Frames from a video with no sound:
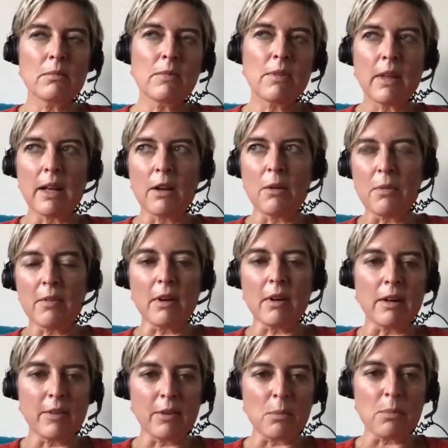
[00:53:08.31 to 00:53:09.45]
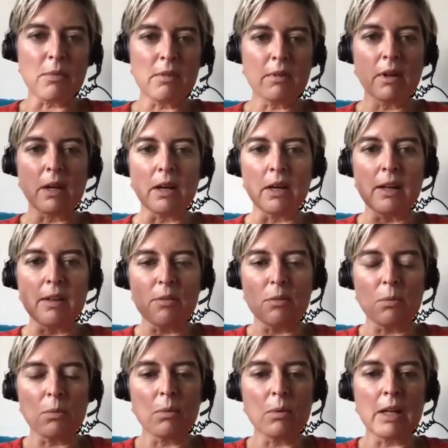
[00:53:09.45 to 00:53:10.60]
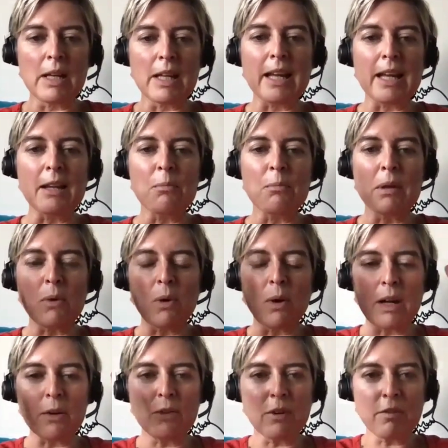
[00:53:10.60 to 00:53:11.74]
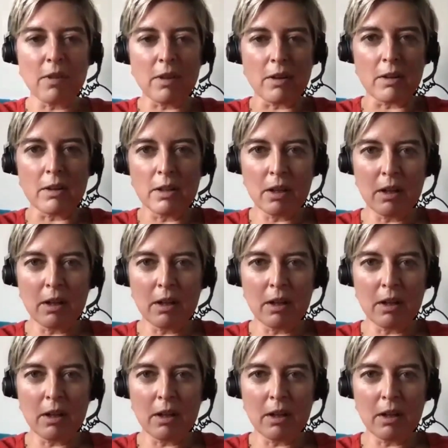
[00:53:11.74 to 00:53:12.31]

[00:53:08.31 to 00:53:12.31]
scale-up startups. It's really getting people out of the